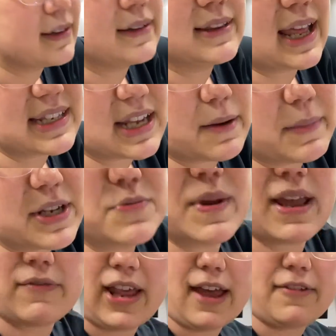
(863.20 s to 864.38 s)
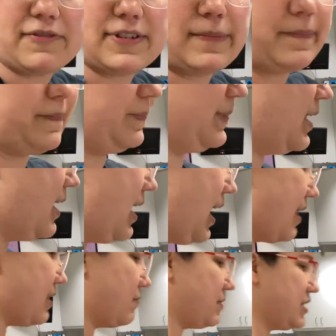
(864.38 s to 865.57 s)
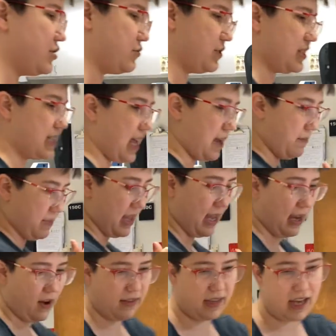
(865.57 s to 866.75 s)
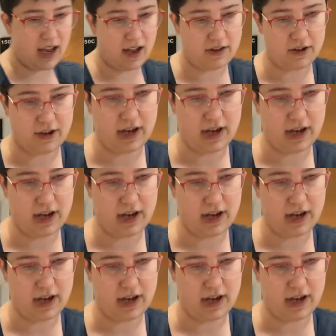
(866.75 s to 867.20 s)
that's how much we have left. And then we do the same thing on the other